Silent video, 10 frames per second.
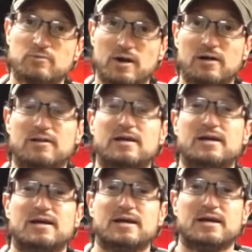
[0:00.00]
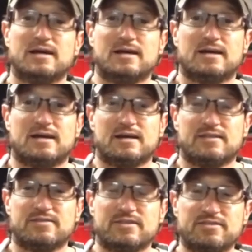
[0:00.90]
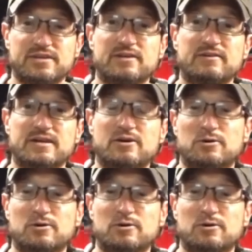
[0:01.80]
well. The theory,